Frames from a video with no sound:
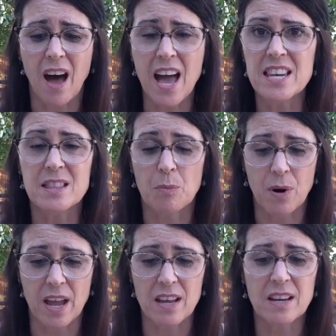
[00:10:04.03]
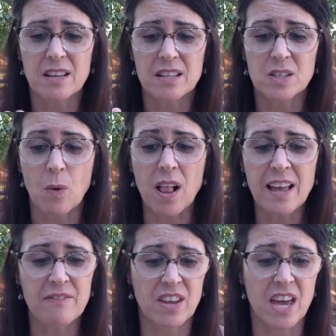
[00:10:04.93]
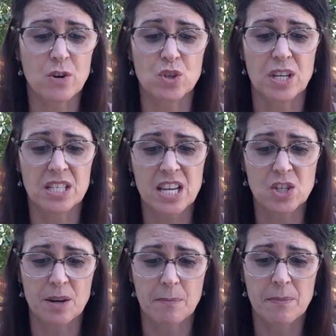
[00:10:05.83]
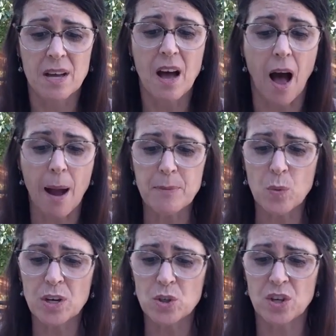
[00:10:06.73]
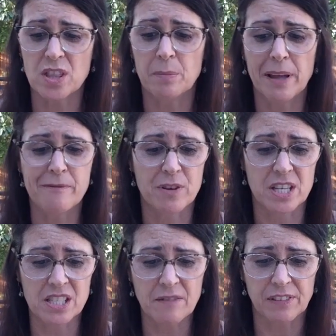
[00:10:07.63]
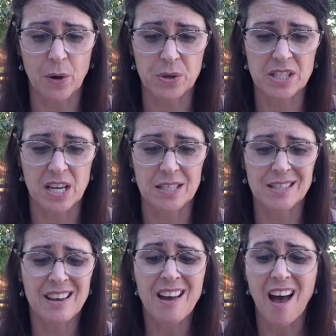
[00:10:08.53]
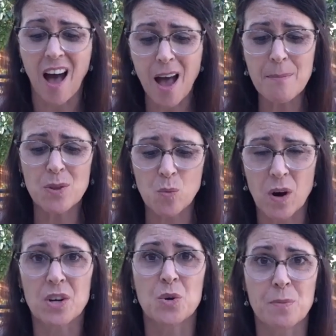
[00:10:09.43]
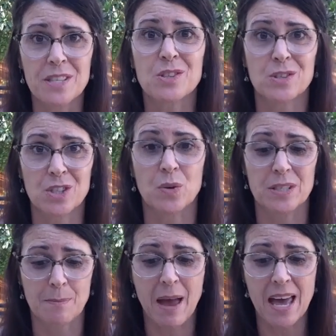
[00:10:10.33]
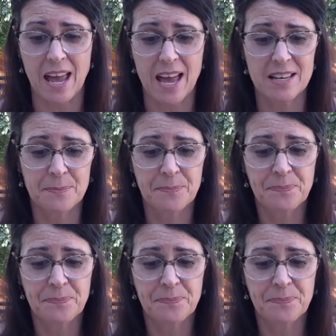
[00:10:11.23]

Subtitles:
I need the break, so I'll have the energy to teach him. I'm the one who took the blame for the sunflower seeds. I'm the one who Mr. Sir is mad at.